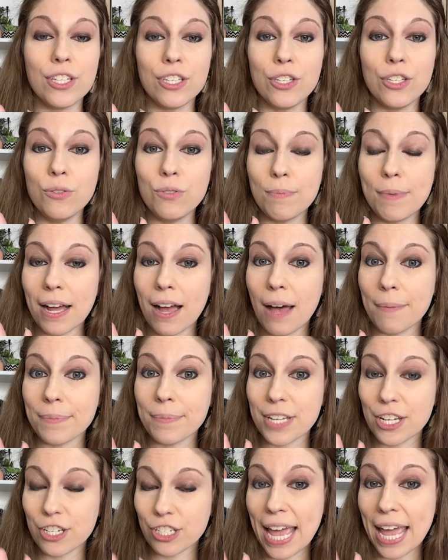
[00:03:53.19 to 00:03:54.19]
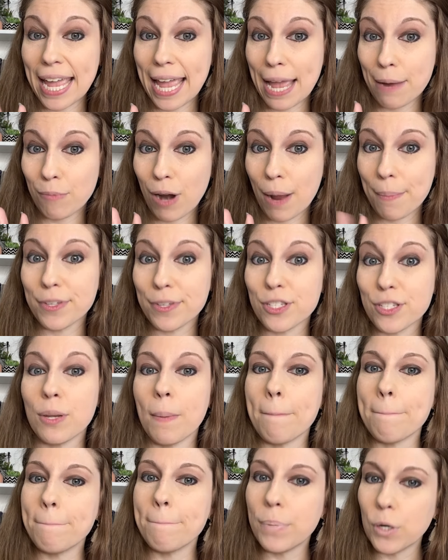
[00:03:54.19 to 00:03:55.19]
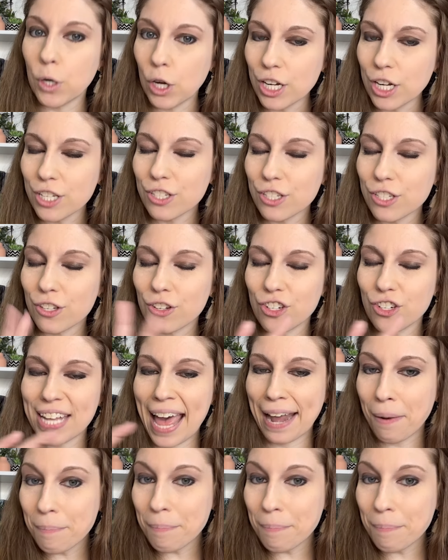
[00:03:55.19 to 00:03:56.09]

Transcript: and then youtube.com slash KM Robinson Books.